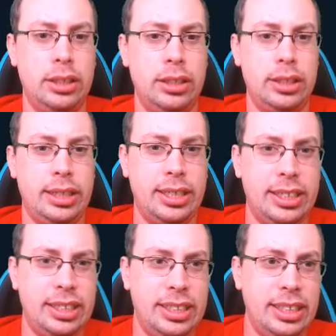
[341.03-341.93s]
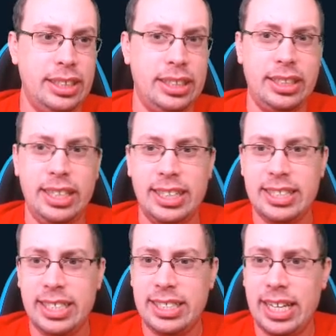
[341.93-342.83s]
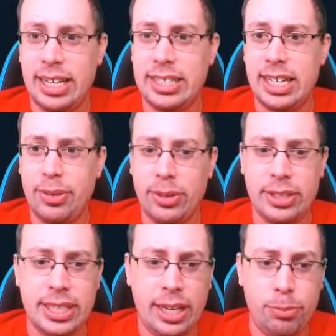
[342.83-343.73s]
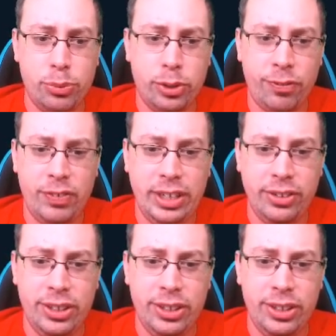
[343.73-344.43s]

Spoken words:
Yeah, yeah. Is that where it's at? Brookfield?